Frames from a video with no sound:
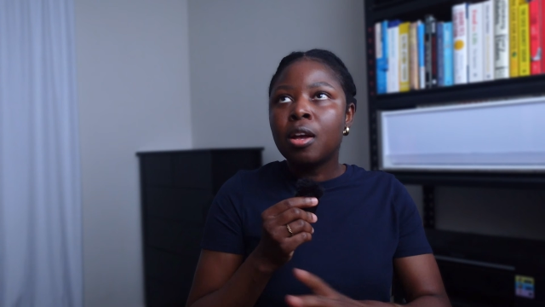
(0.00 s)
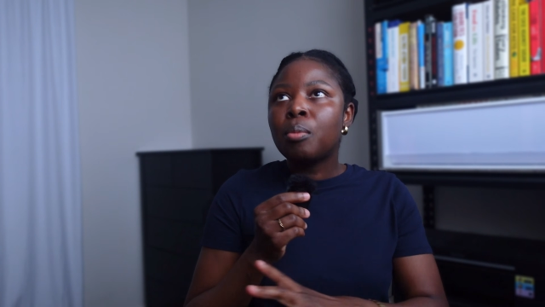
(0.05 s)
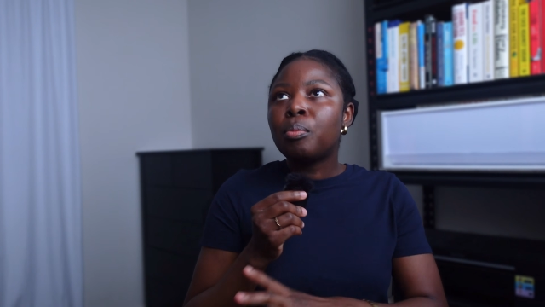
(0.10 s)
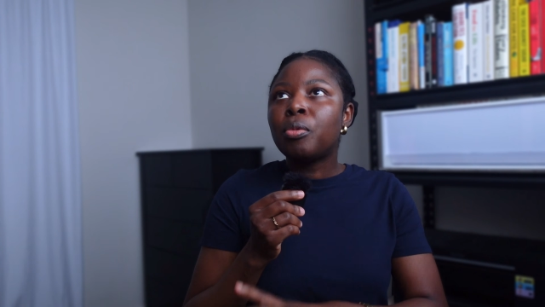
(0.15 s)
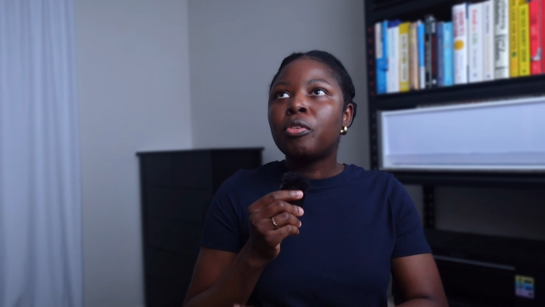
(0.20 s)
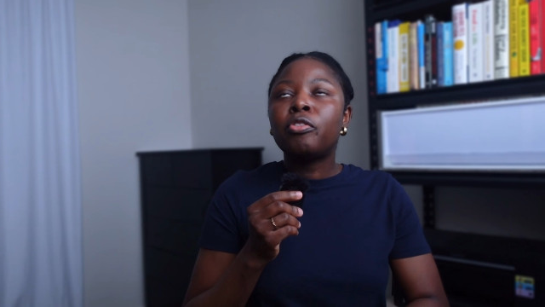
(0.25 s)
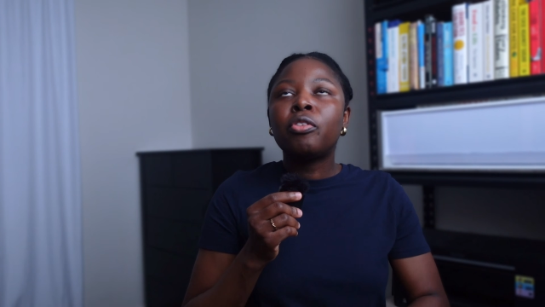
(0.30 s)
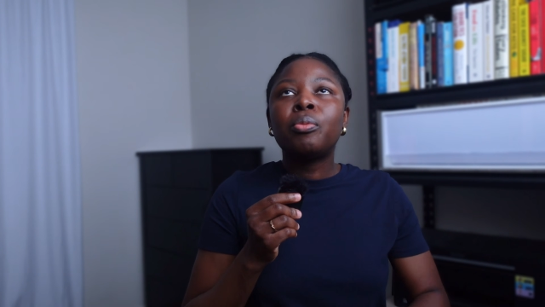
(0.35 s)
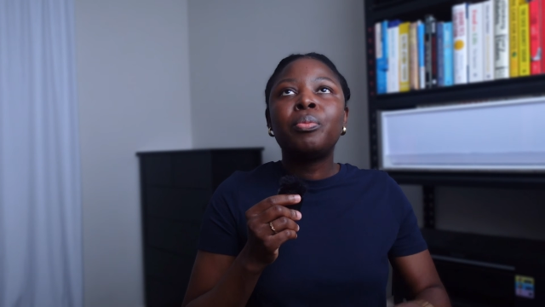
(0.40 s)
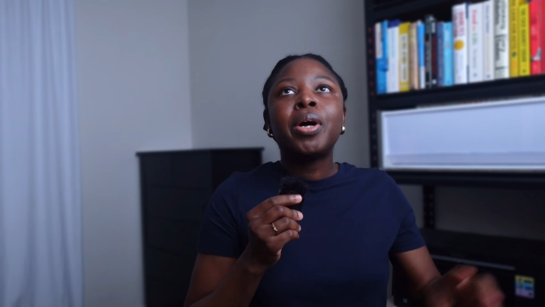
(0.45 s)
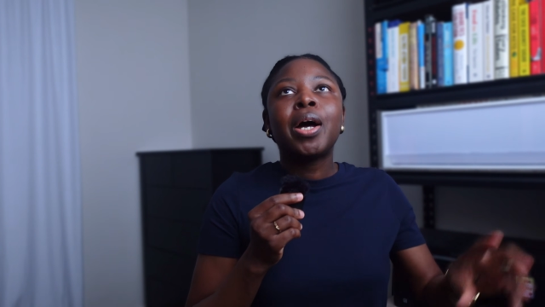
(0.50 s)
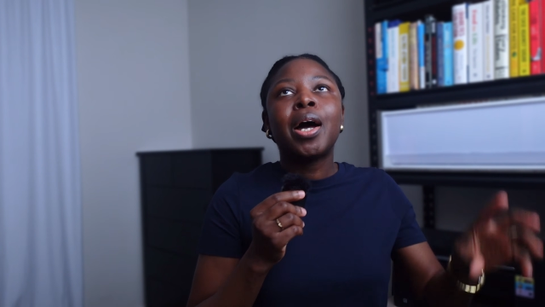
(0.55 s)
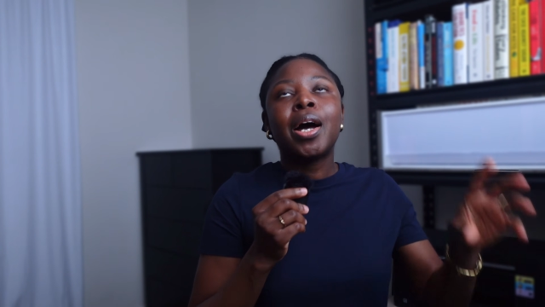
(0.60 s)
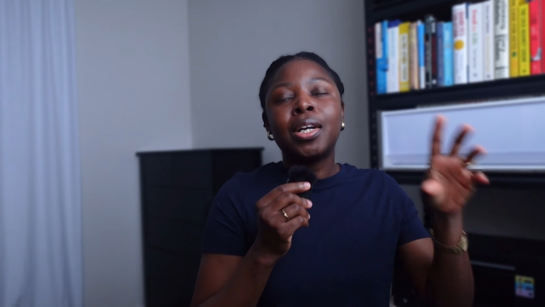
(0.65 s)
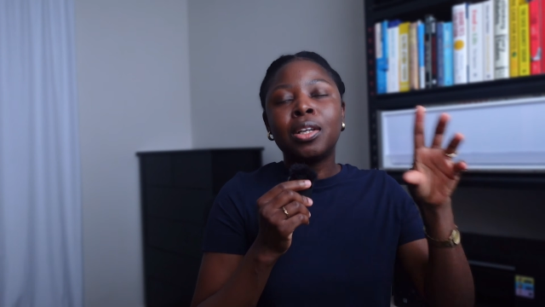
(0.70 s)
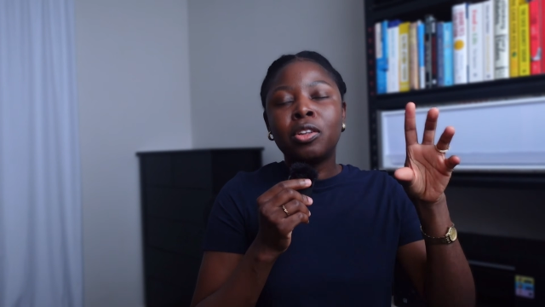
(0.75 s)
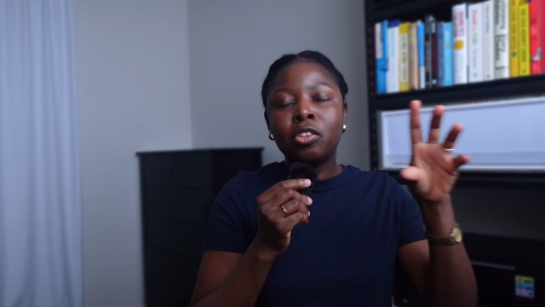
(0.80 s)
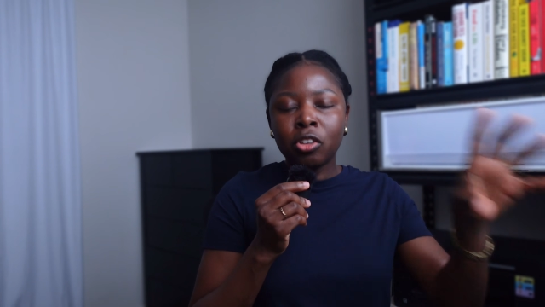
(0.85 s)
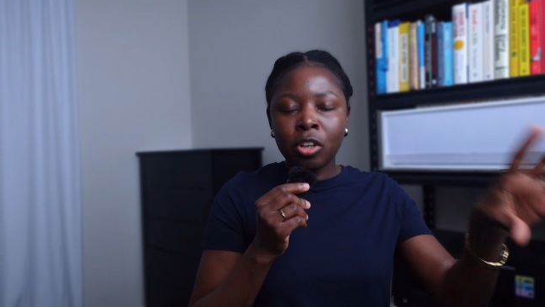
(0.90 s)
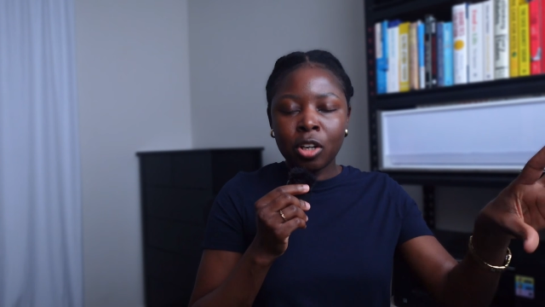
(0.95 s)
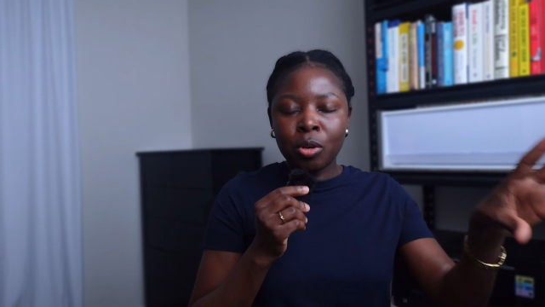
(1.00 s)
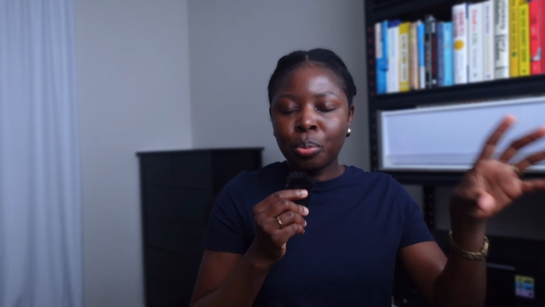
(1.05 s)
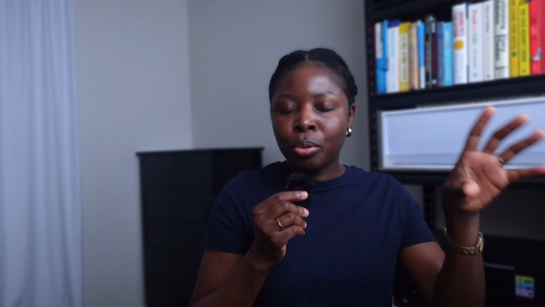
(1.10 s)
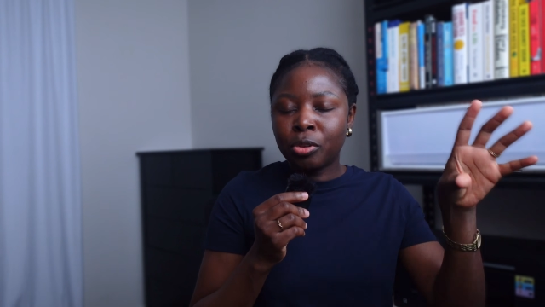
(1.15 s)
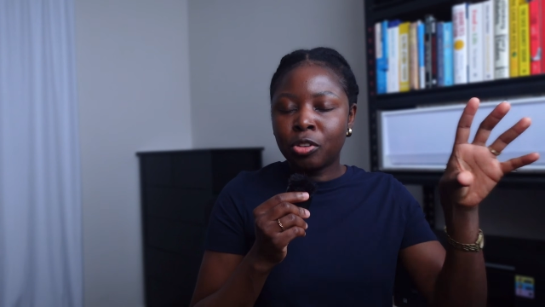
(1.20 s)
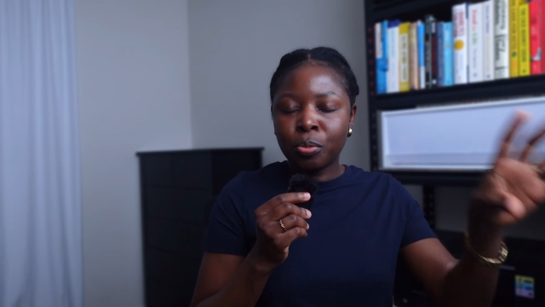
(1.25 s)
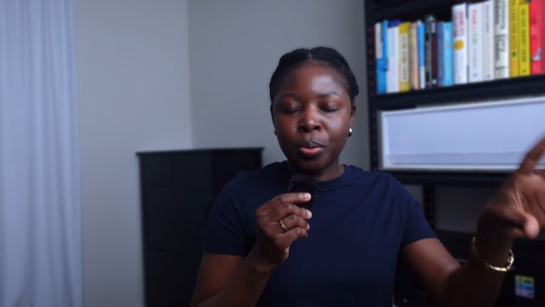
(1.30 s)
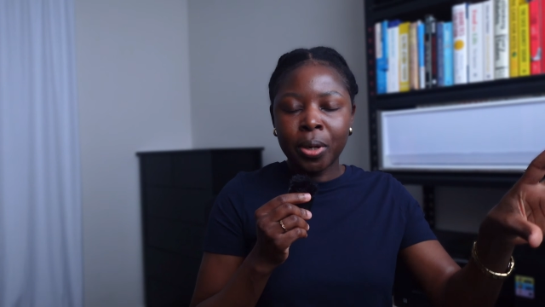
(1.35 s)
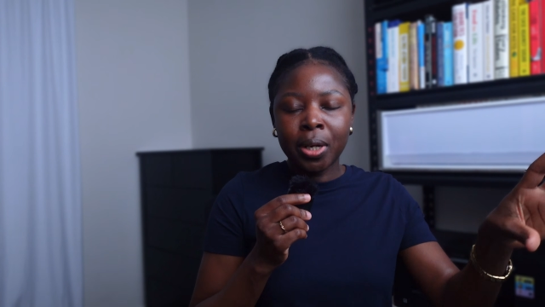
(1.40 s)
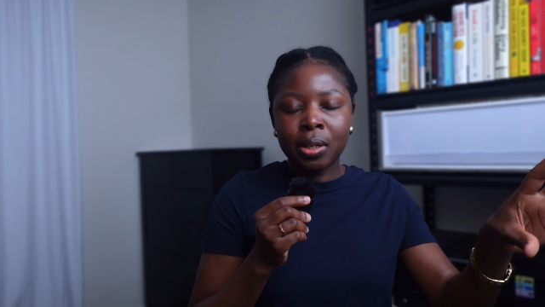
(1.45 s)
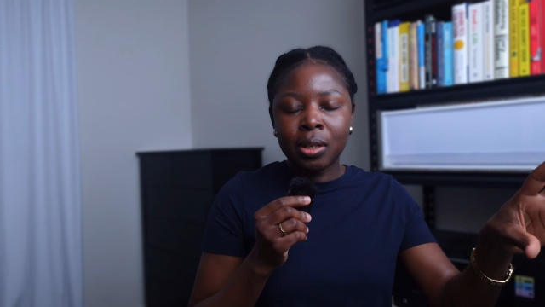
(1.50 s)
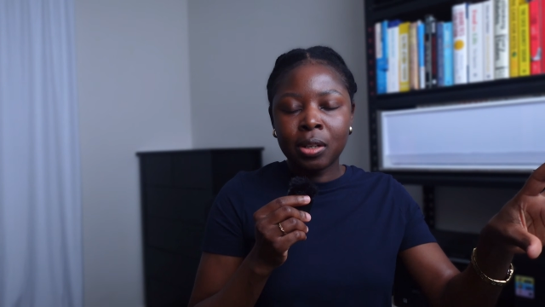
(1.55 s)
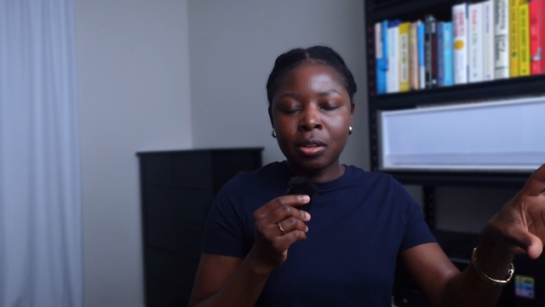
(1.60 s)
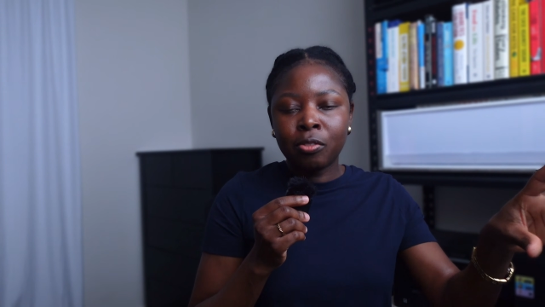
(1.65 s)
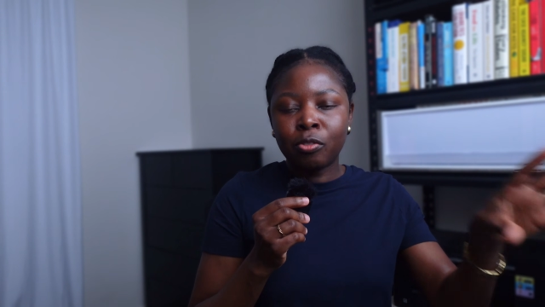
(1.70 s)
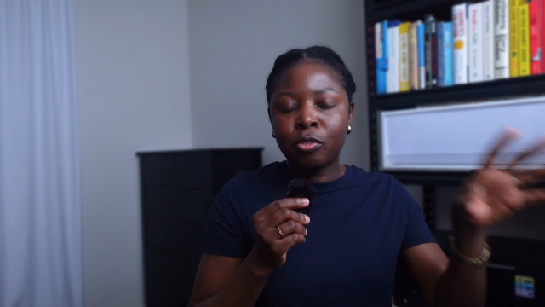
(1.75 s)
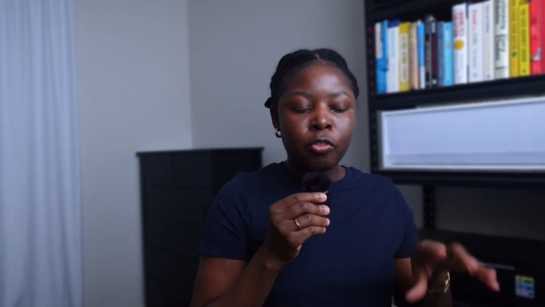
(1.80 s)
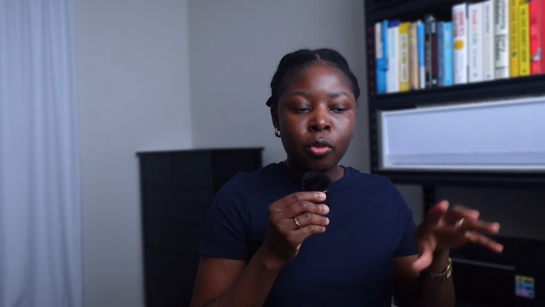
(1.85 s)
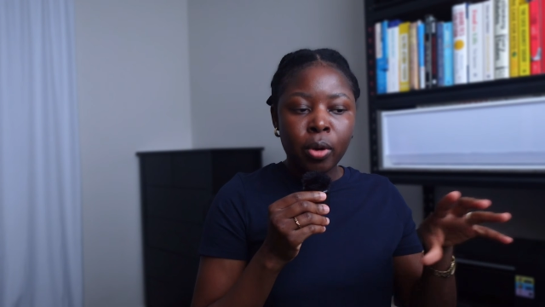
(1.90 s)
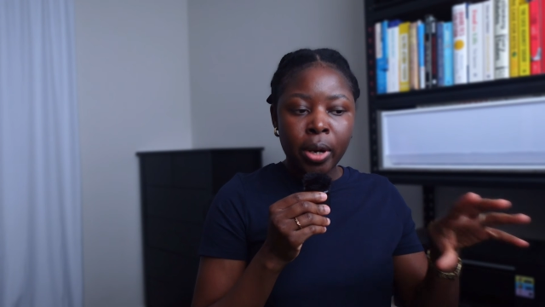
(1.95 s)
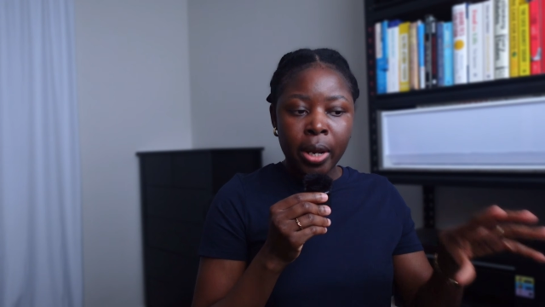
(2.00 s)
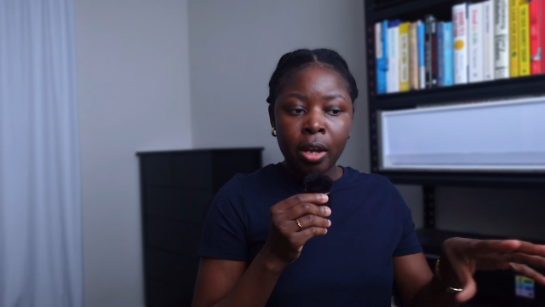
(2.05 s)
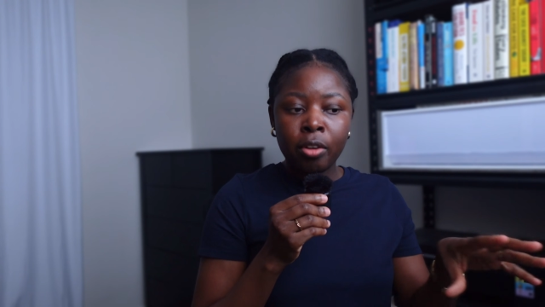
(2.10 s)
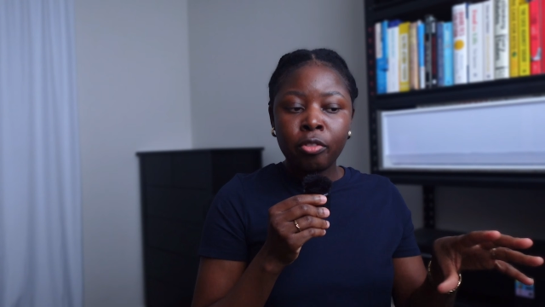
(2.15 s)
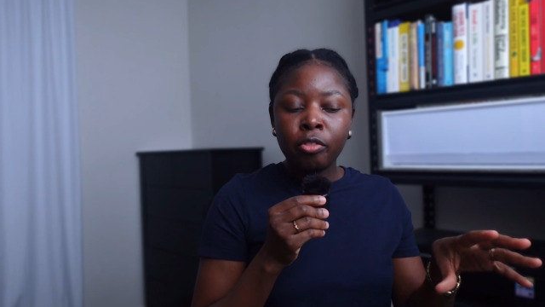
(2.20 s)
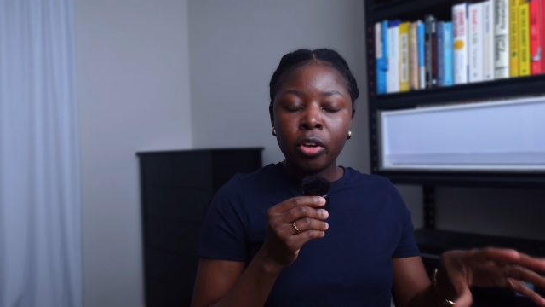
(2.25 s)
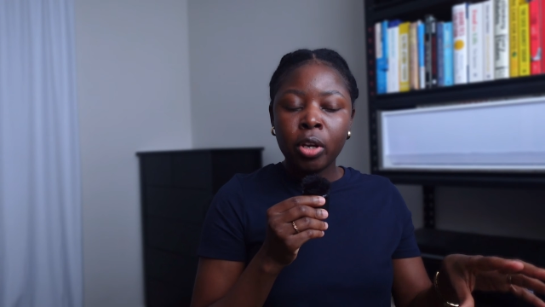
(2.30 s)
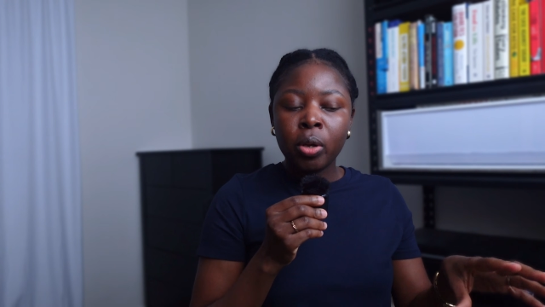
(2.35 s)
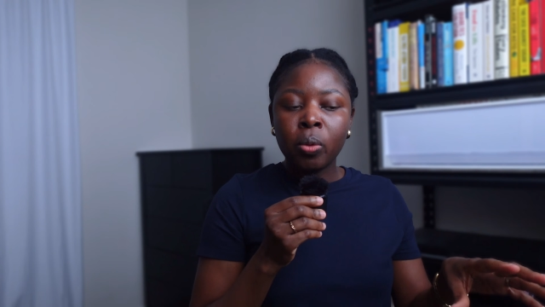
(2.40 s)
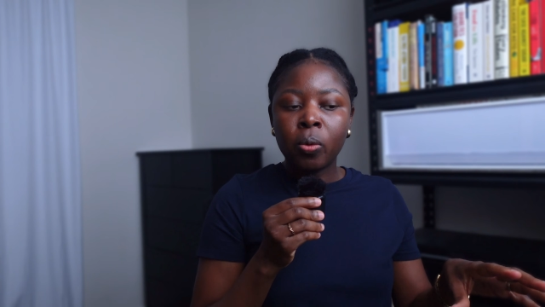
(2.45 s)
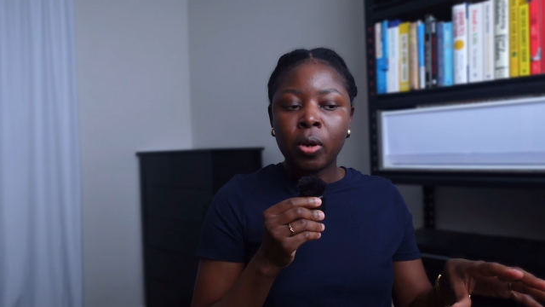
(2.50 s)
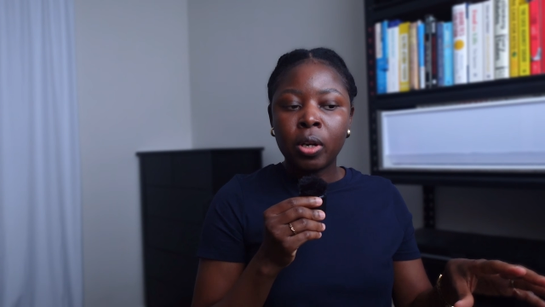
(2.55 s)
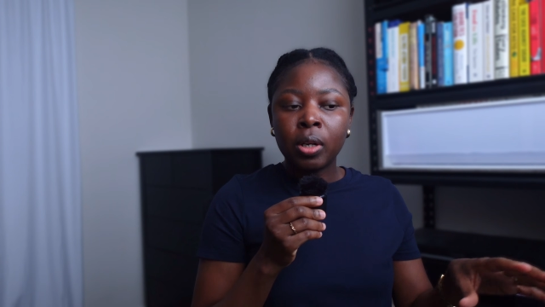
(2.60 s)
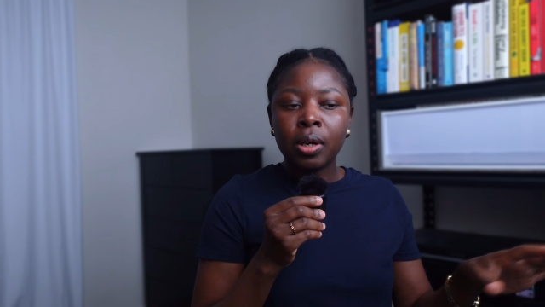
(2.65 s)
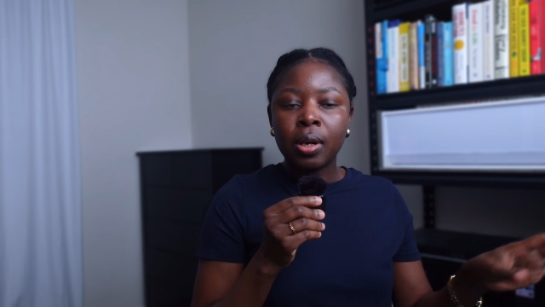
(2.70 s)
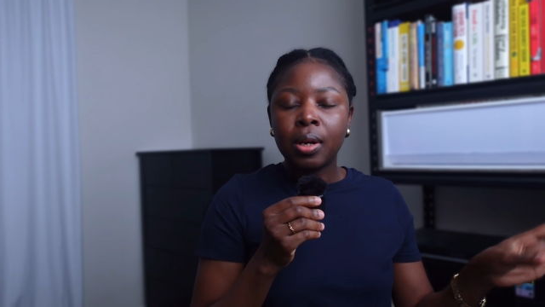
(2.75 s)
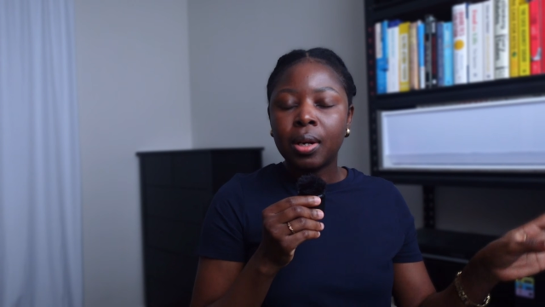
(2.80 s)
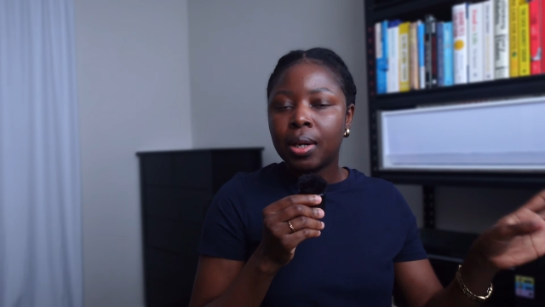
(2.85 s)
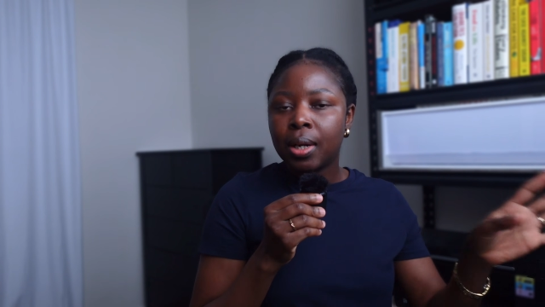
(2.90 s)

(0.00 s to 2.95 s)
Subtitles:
But from a hygiene perspective, for everyone,